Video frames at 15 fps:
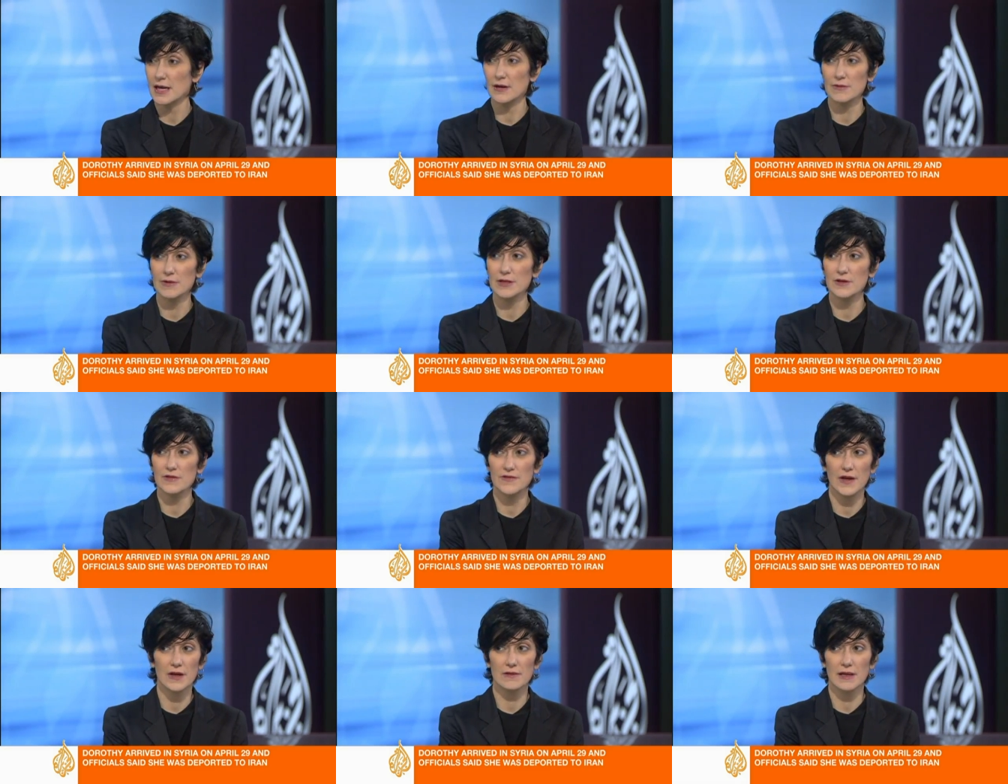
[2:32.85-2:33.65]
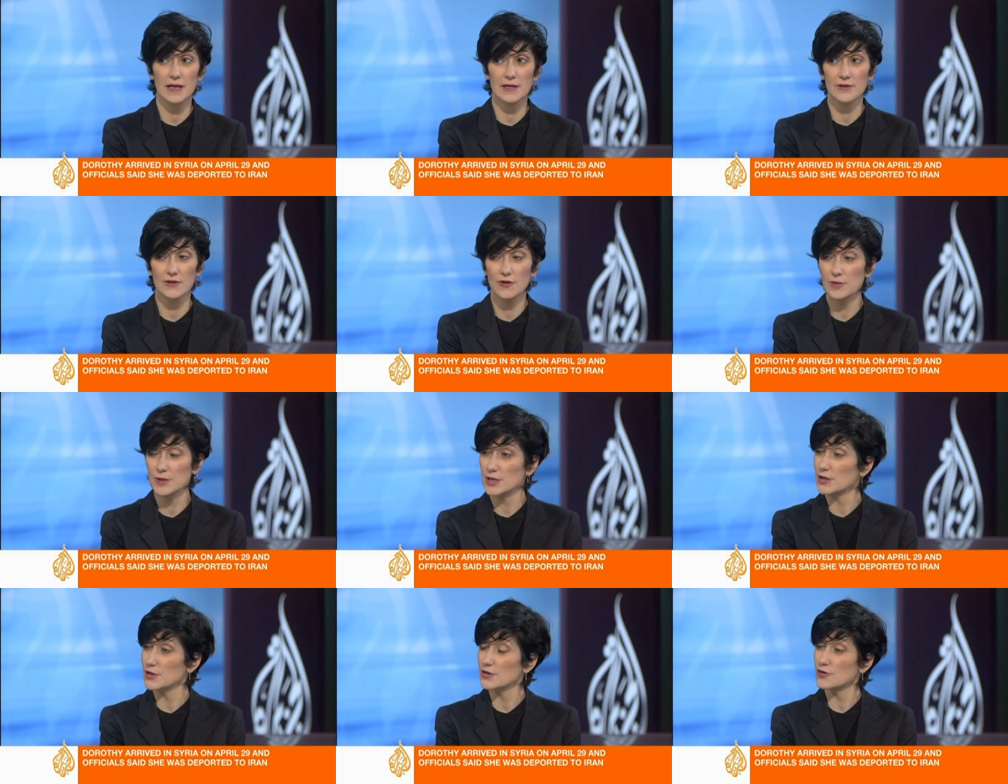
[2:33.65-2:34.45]
I really felt like
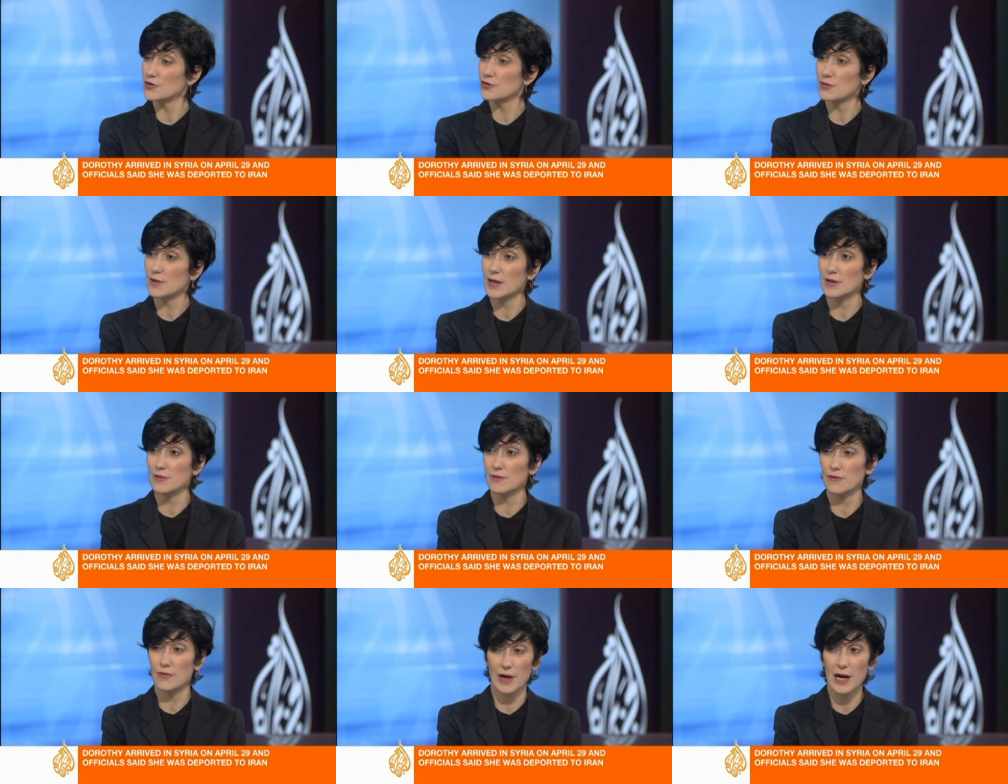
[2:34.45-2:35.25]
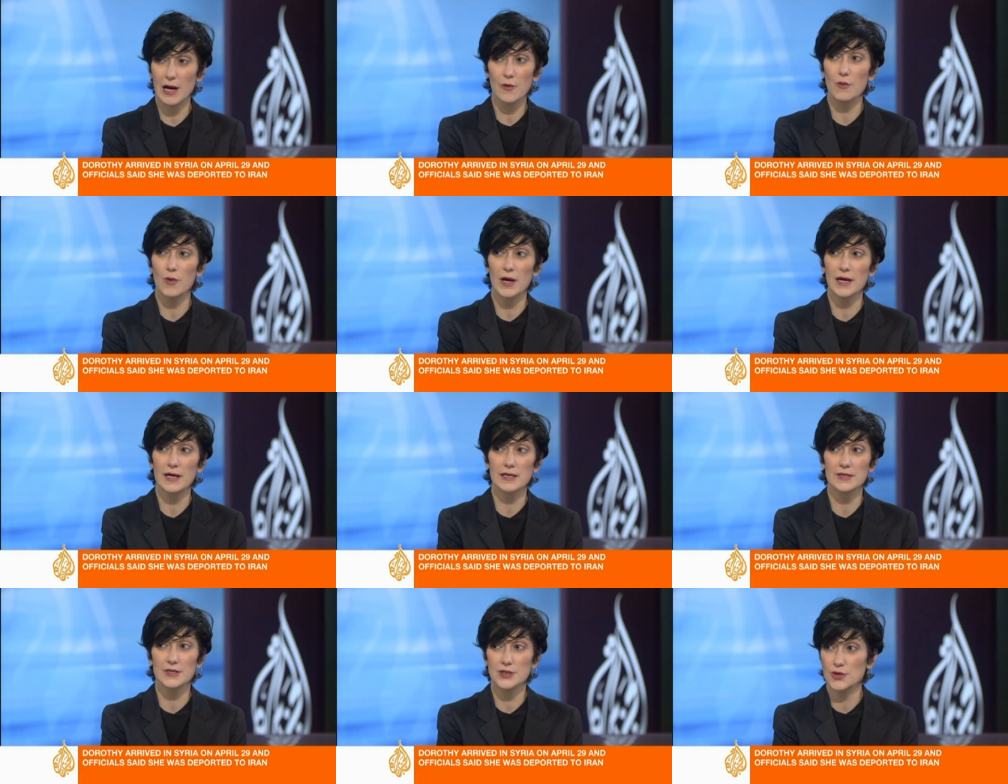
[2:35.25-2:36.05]
nobody knew where I
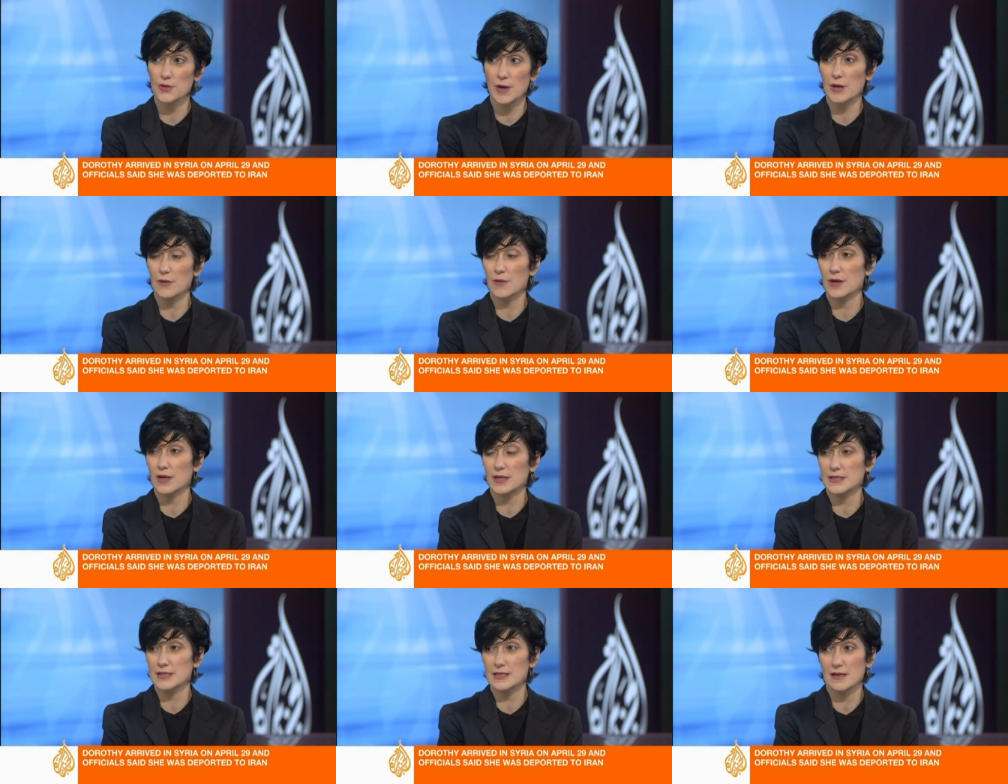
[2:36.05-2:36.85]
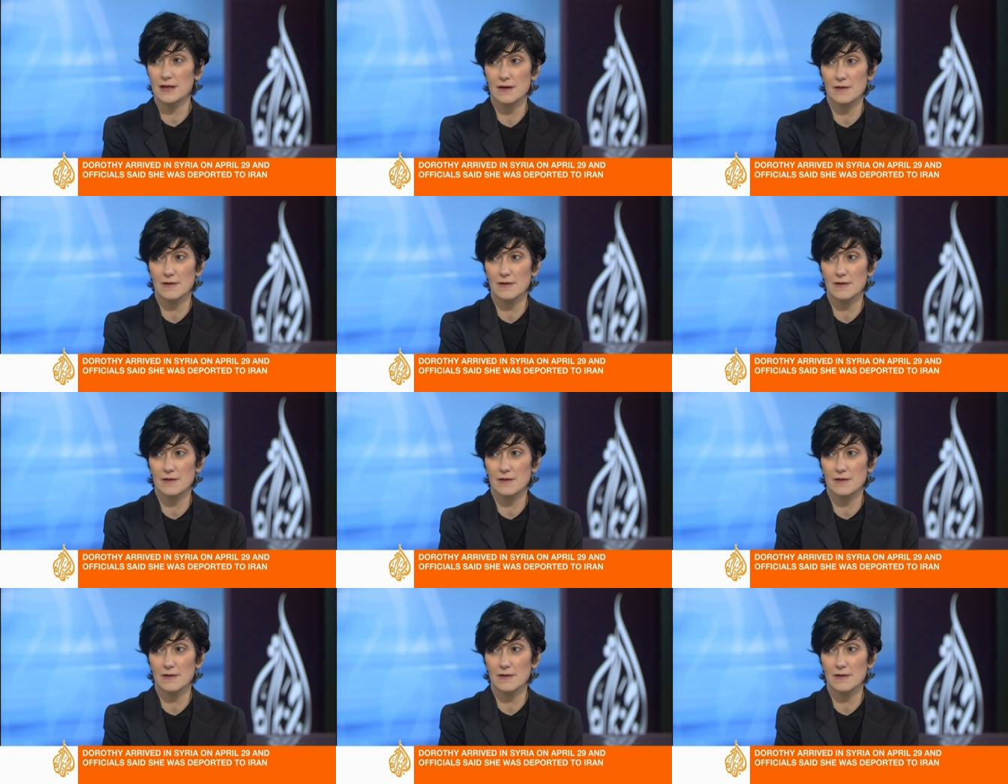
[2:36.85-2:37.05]
was, who I was,